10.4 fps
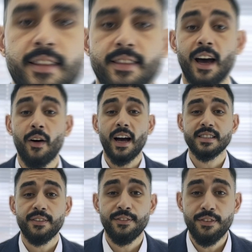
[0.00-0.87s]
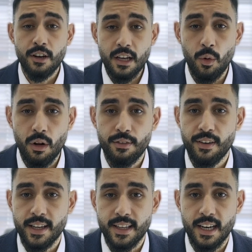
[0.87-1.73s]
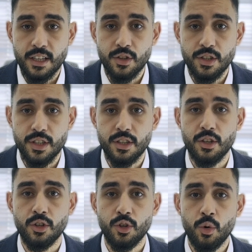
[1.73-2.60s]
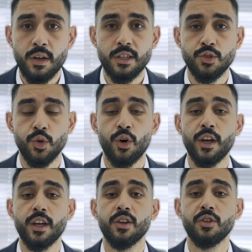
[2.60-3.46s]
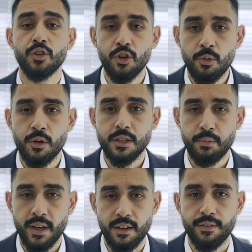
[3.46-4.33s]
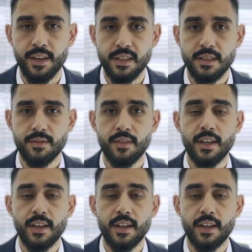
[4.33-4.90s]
Now, as a fully qualified electrician, you'll enjoy numerous benefits: